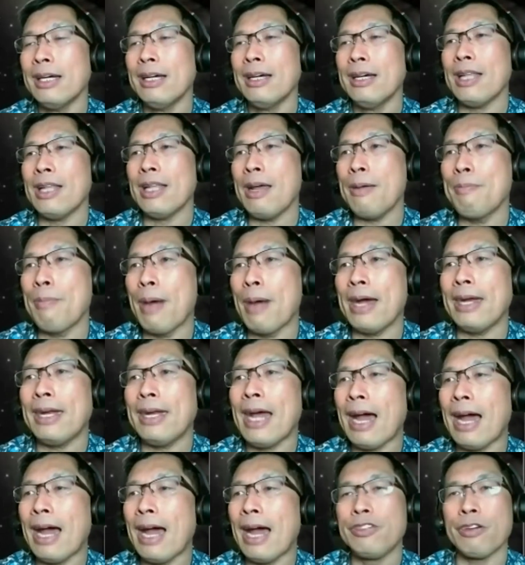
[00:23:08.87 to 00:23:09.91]
they might
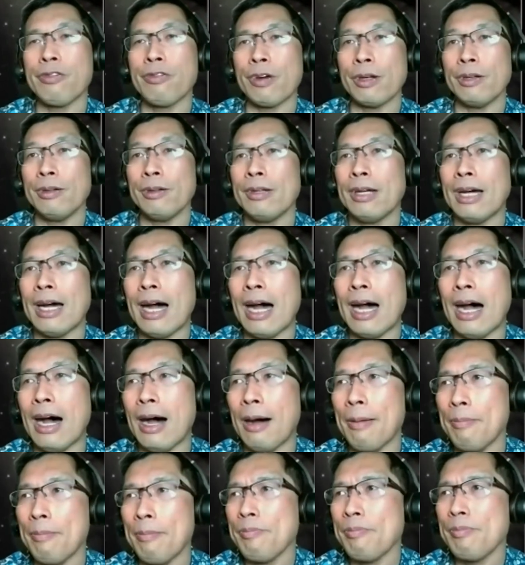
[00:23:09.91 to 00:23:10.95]
have different,
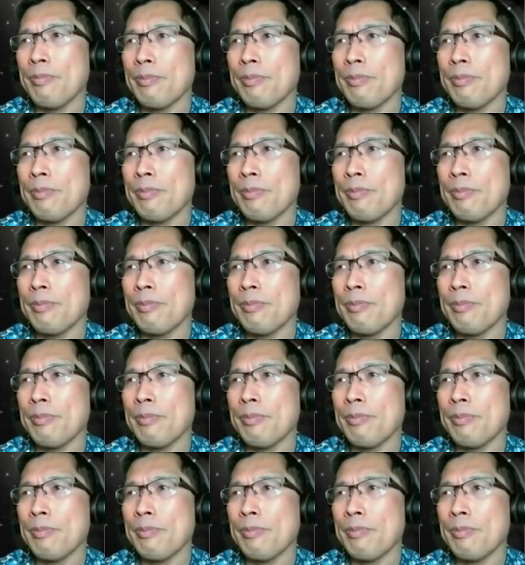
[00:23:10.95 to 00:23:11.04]
um,